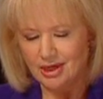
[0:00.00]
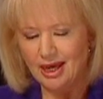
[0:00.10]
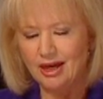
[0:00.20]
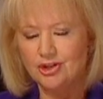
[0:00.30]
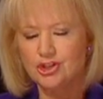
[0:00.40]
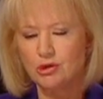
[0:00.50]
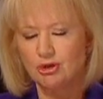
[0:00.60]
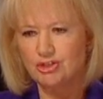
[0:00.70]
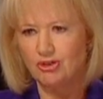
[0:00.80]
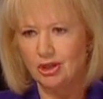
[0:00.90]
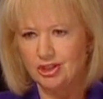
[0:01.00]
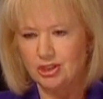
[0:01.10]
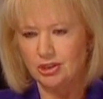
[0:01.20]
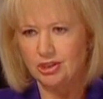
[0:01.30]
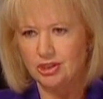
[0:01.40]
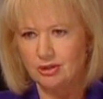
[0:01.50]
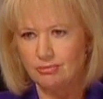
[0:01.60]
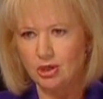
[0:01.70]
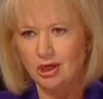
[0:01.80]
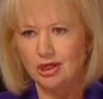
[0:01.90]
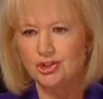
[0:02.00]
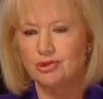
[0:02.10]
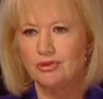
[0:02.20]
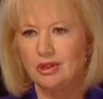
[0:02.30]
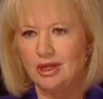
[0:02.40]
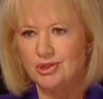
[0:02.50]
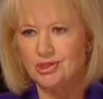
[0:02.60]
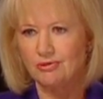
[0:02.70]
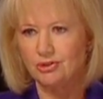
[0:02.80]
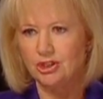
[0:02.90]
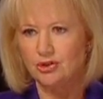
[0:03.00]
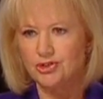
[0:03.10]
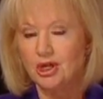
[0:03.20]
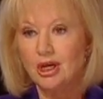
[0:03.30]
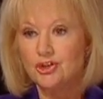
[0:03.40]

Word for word: added so much volatility to the markets over the last several years.